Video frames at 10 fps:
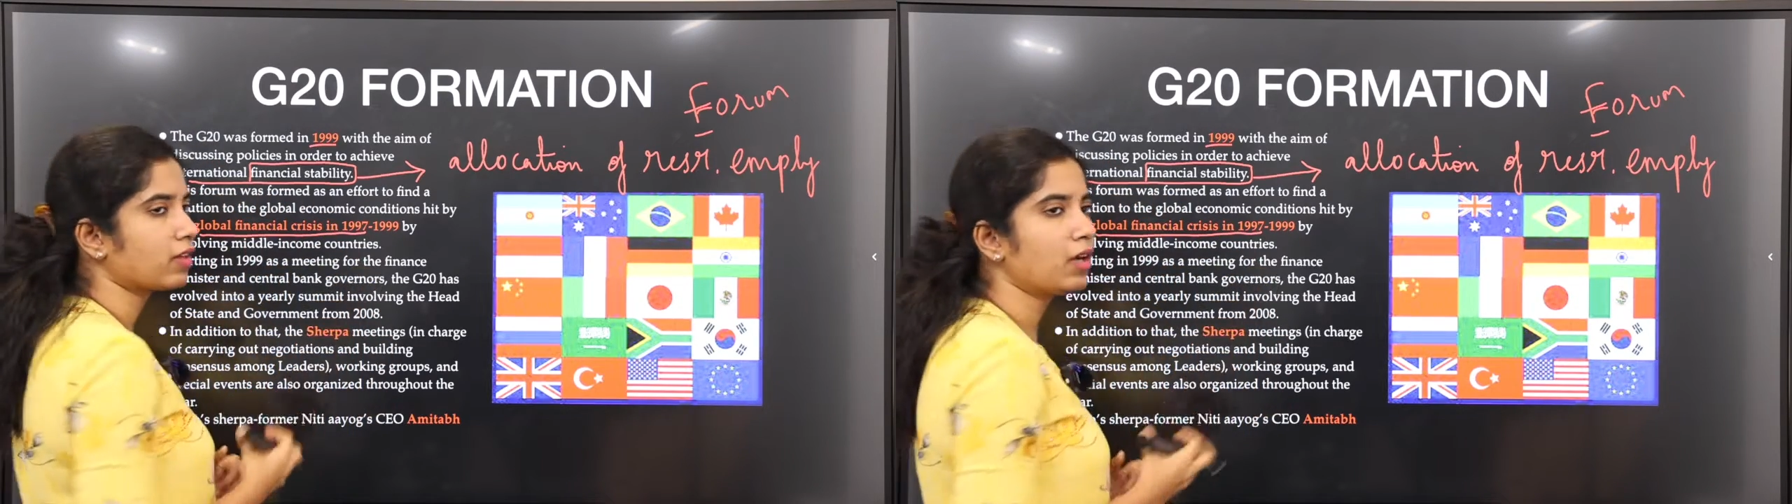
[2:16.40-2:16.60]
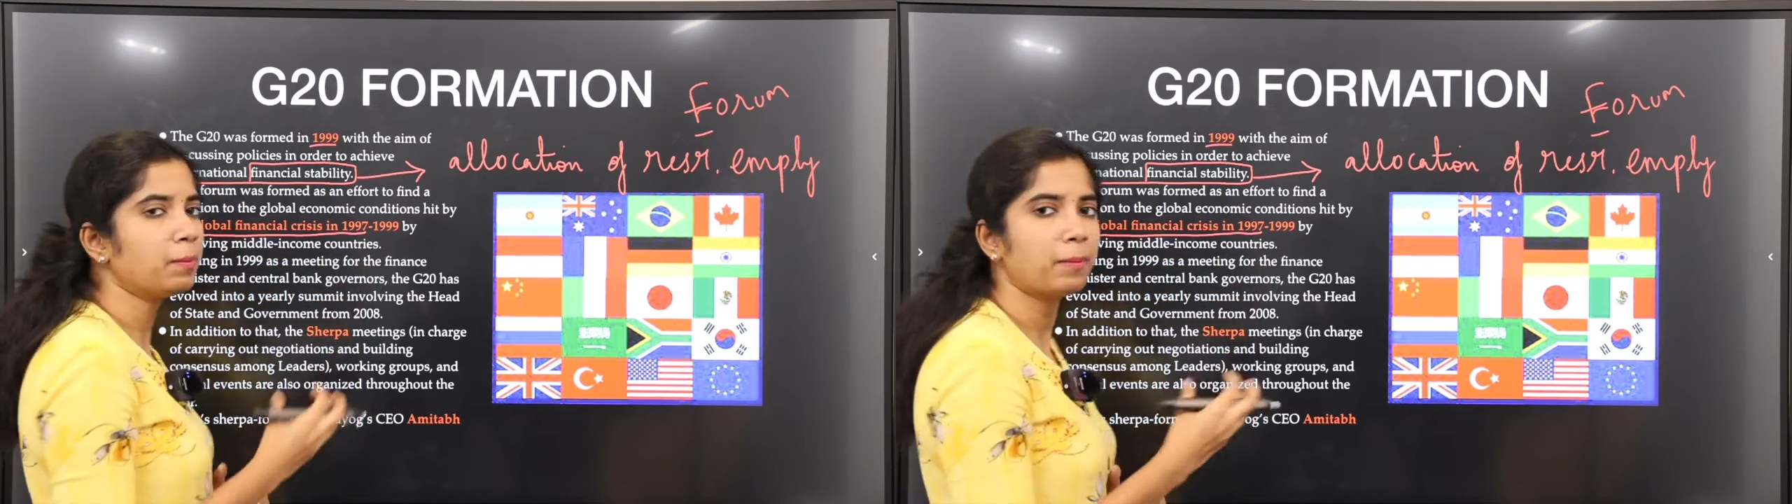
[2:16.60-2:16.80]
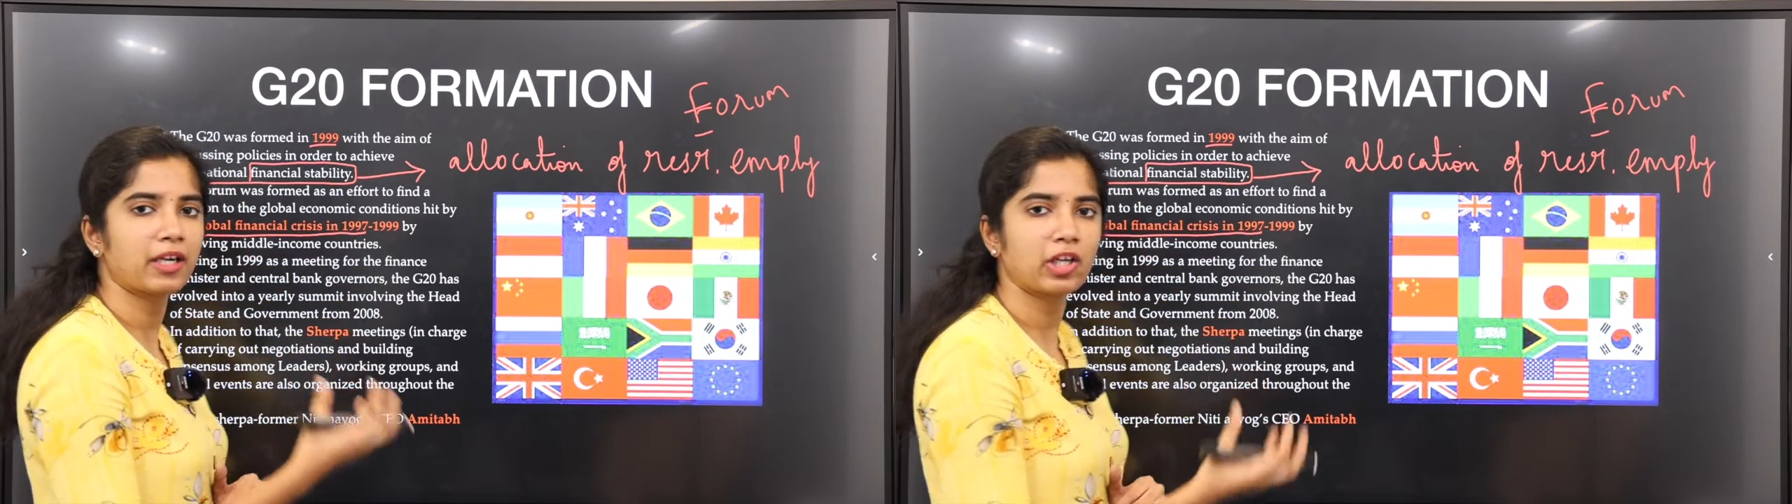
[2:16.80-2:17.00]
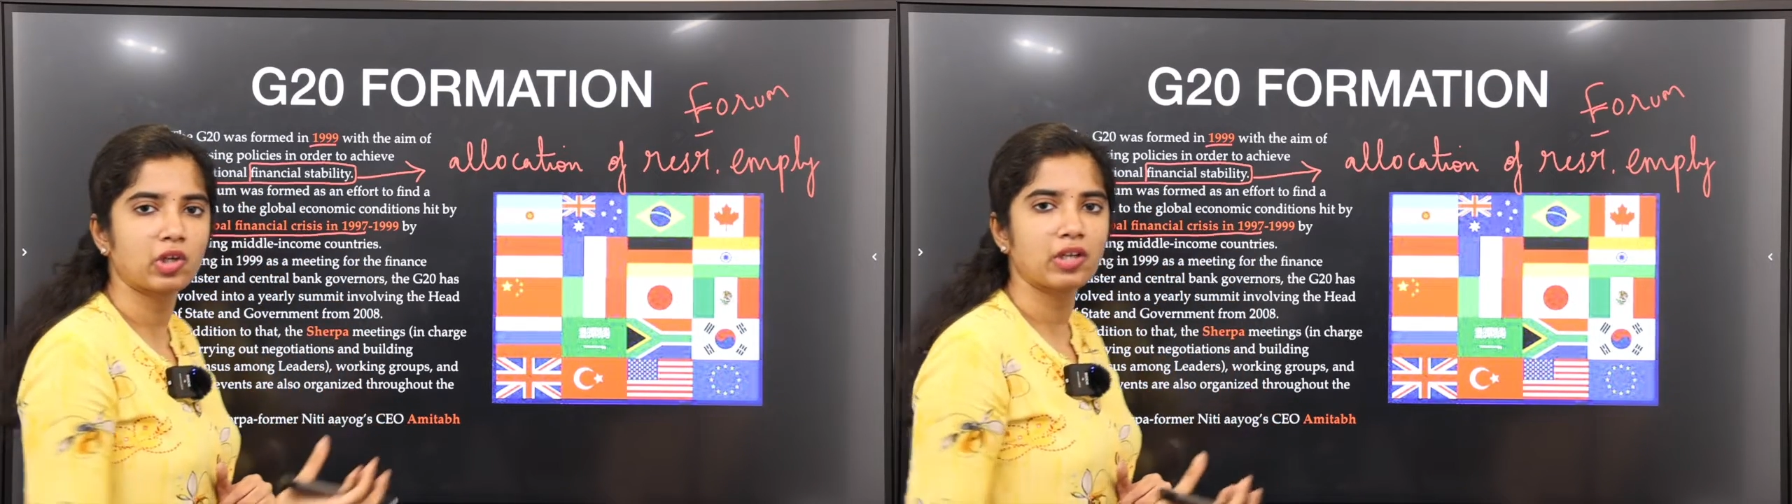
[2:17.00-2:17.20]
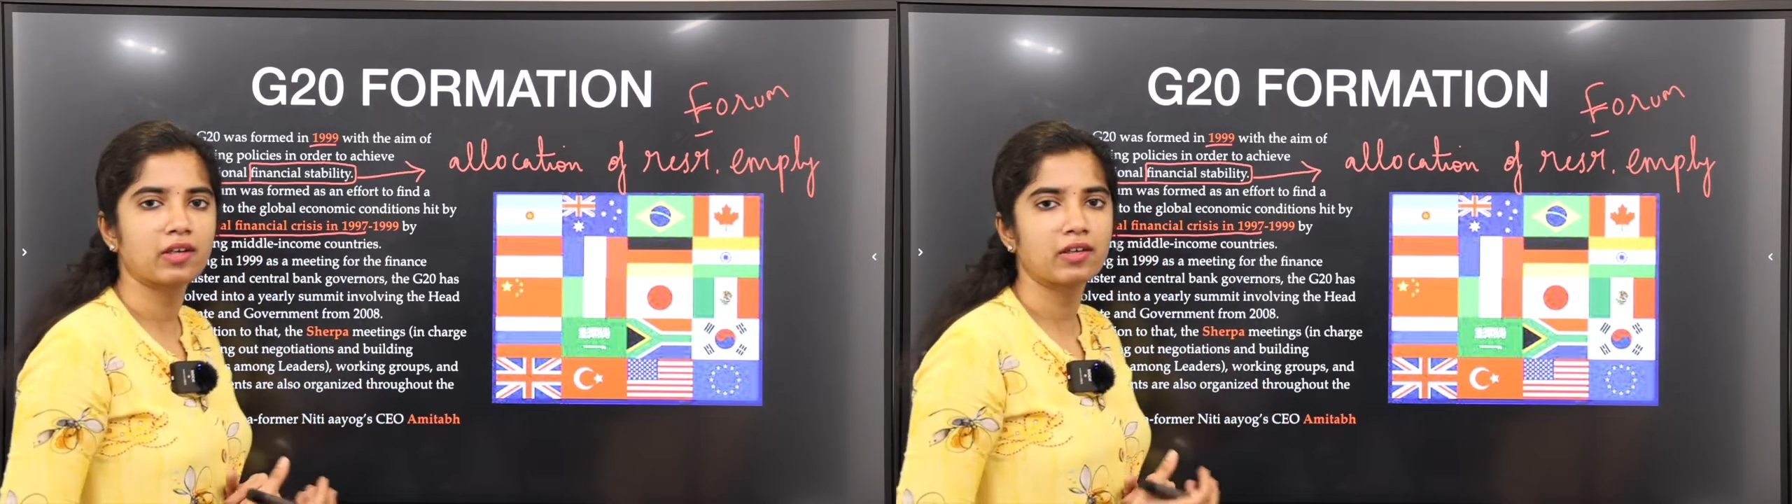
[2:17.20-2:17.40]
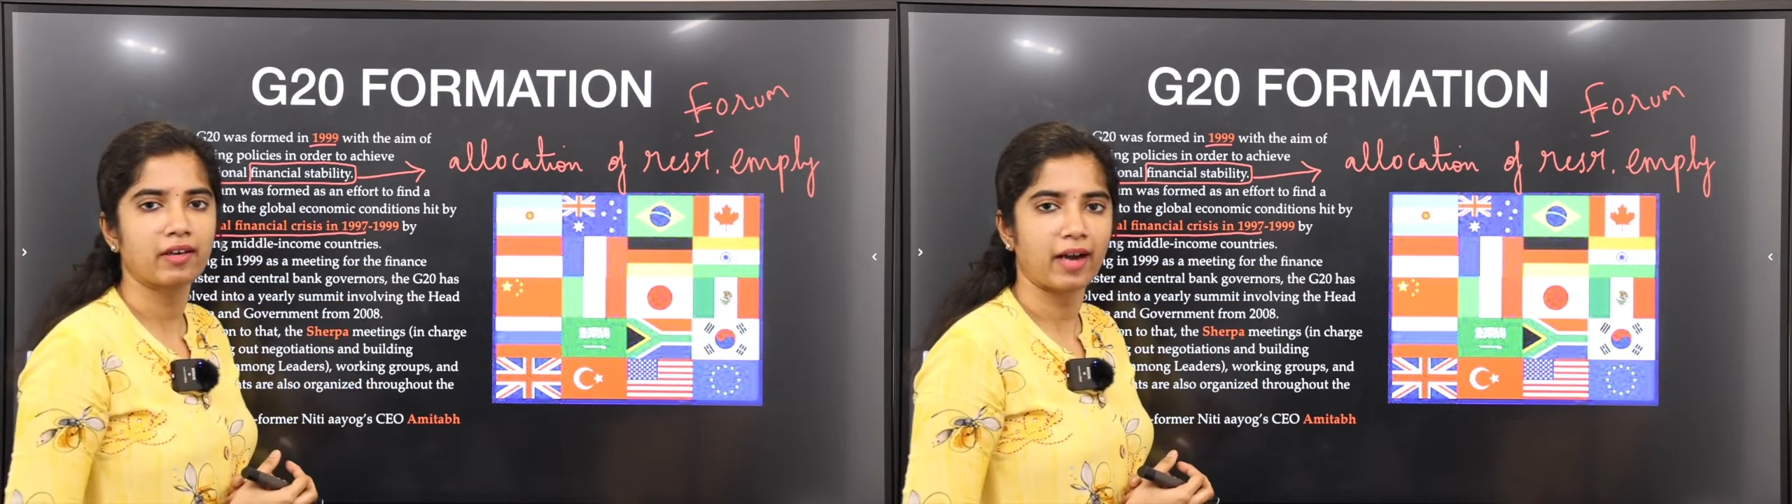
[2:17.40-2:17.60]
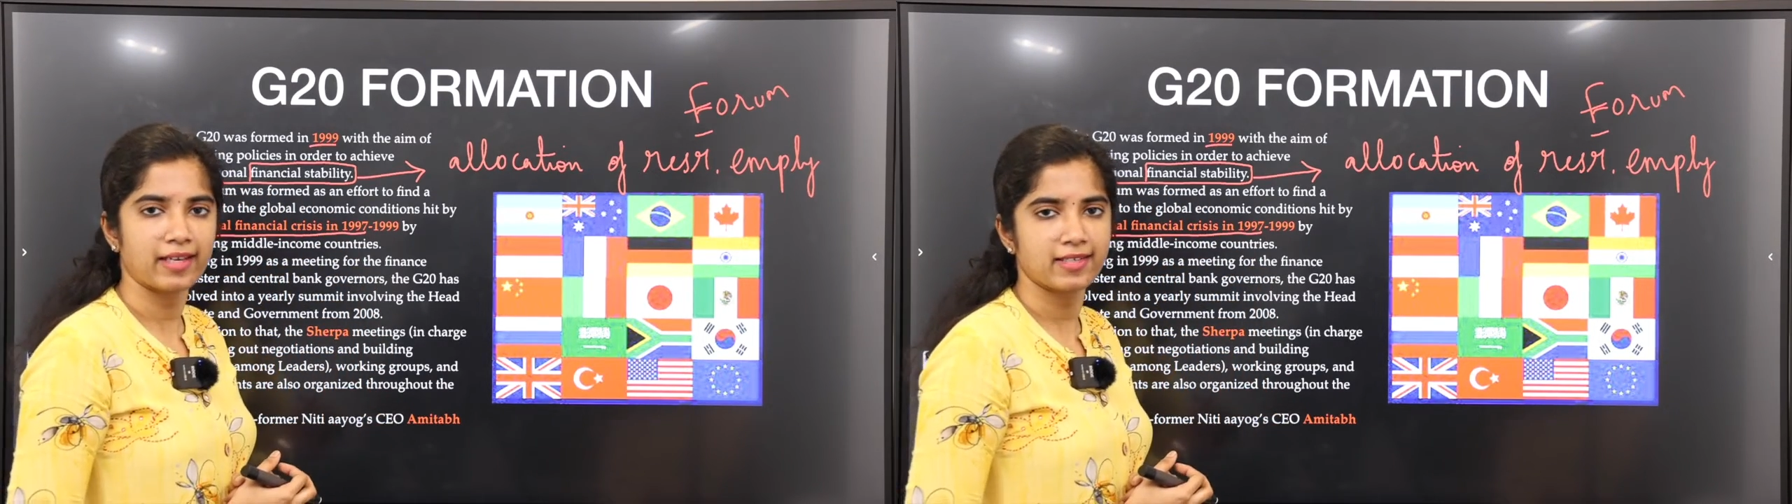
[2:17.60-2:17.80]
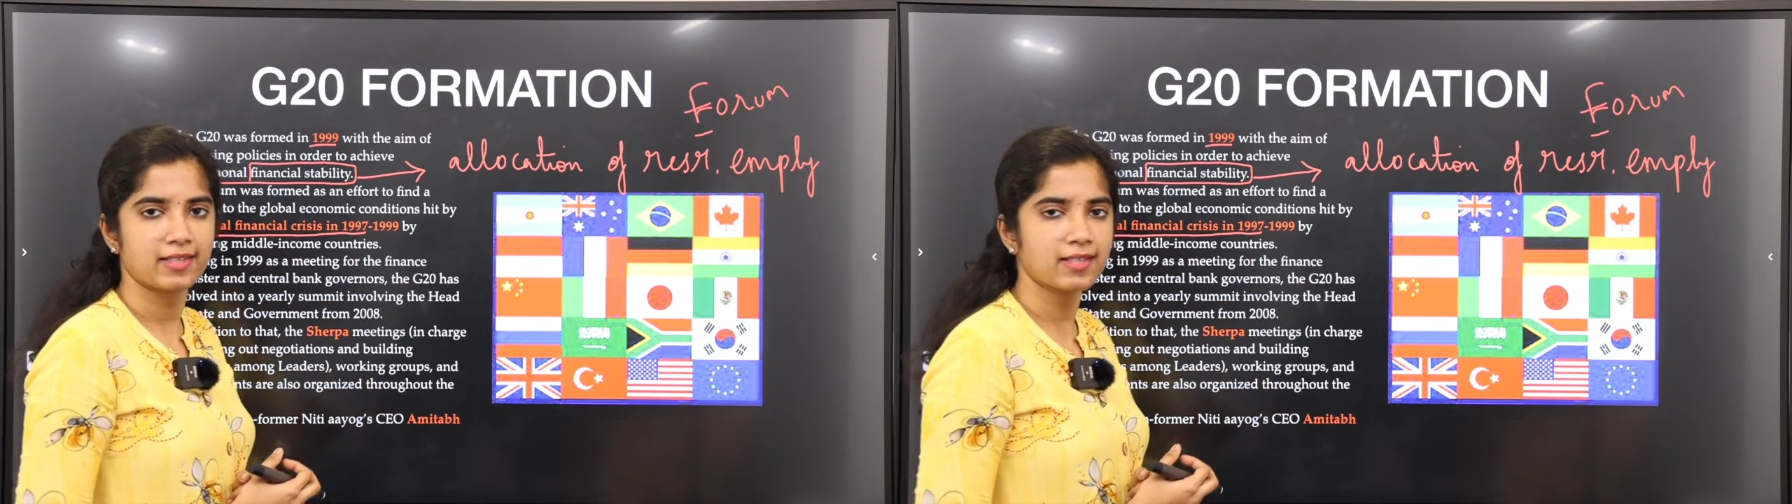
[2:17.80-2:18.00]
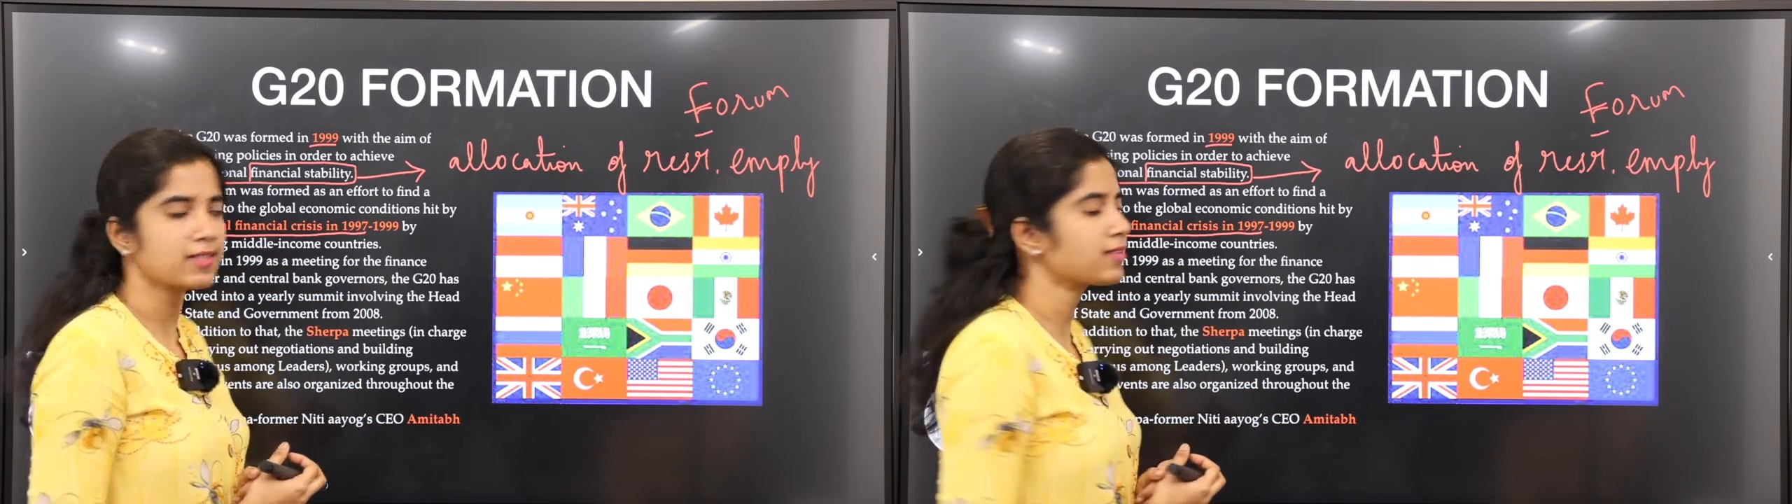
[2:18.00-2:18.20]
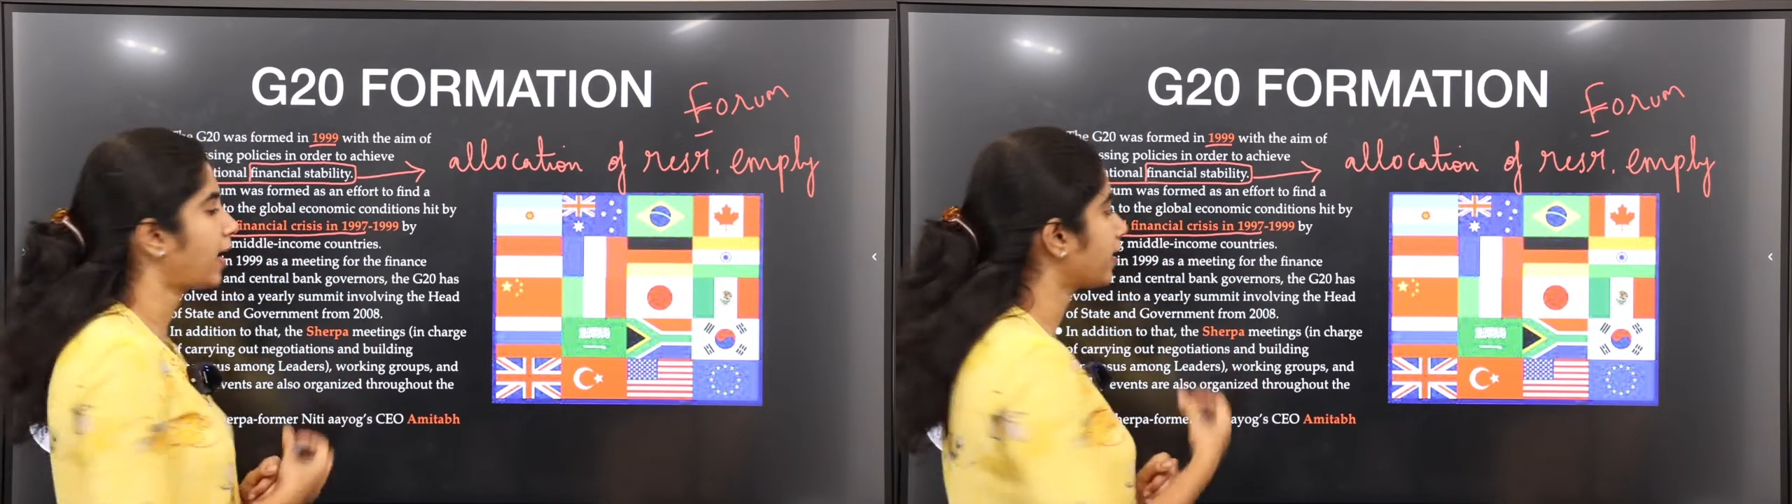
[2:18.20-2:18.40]
the particular
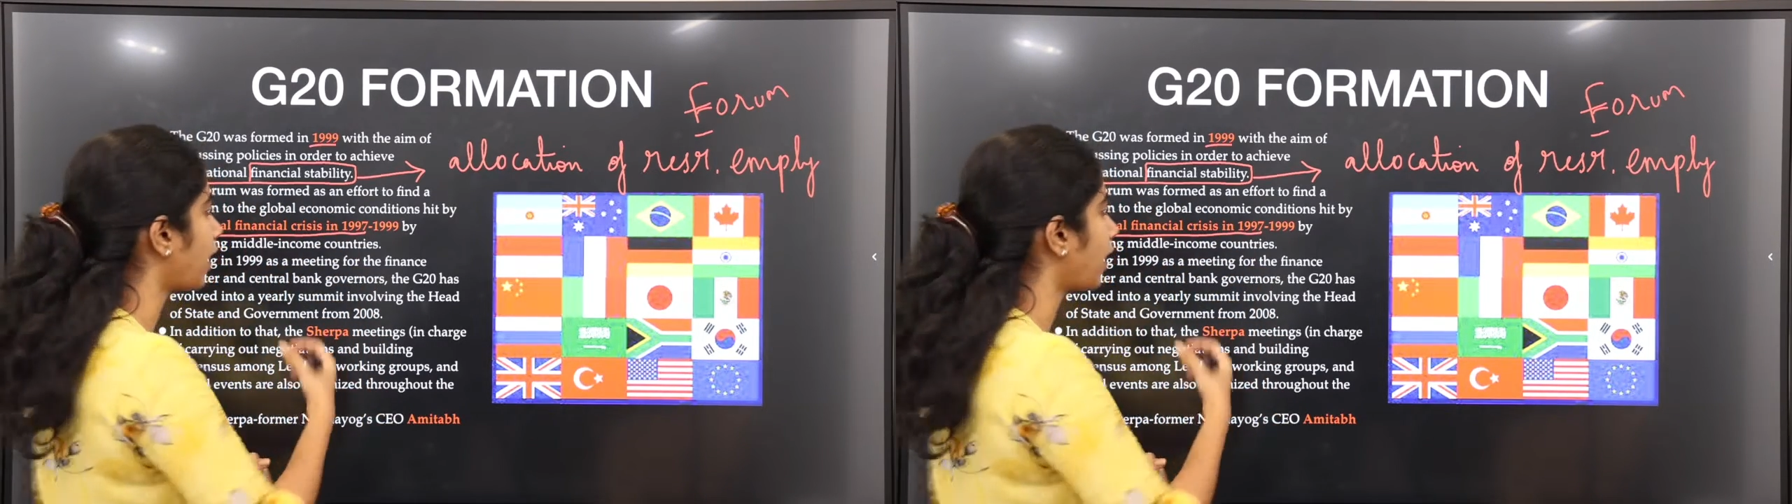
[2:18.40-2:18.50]
crisis and